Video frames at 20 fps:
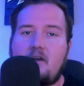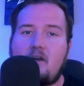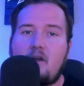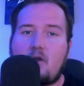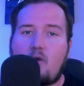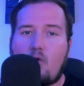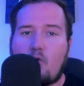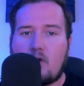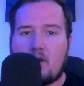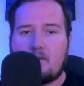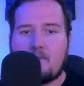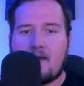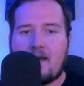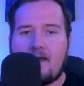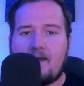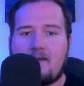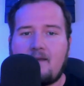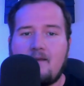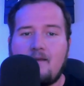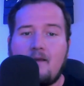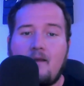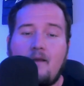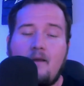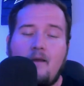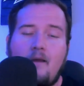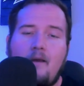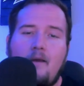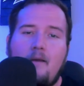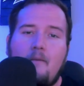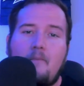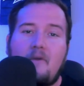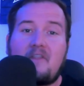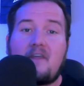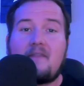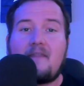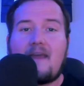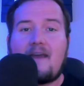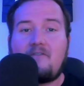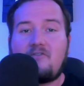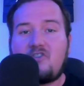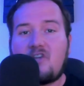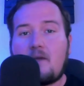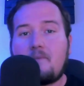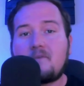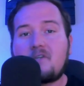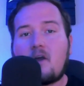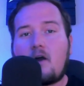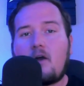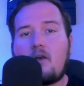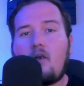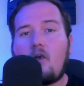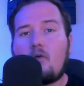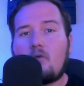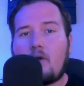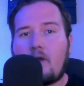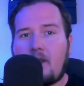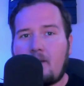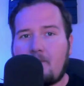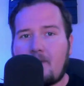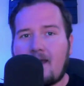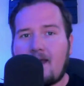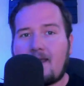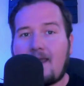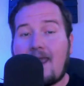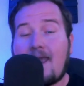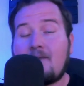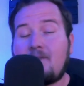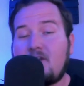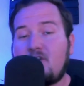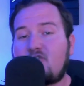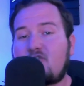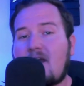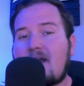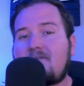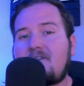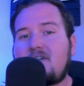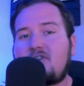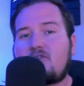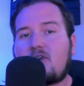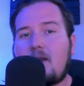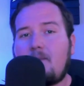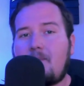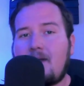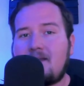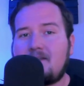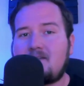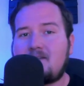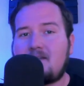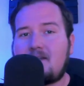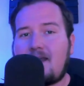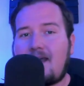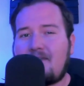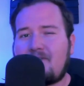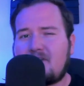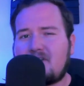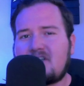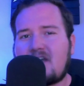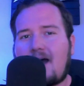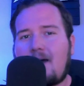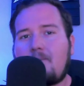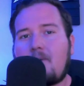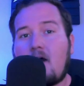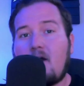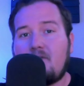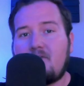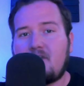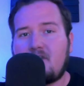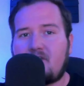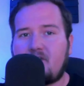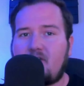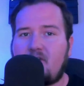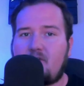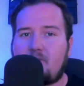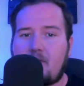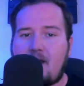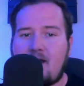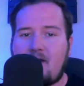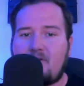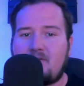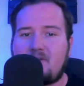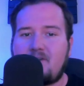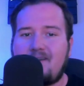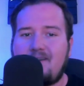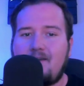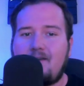at quarterback, but then they have James Conner at running back, and they drafted Trey Benson at the top of the 3rd round.